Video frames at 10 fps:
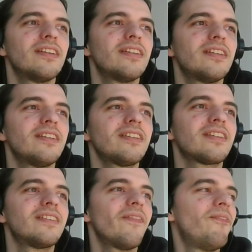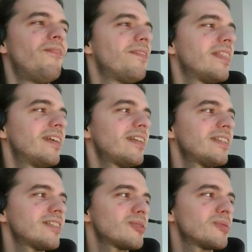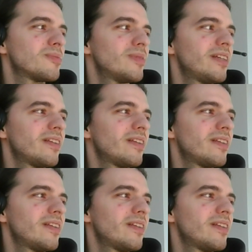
It it is a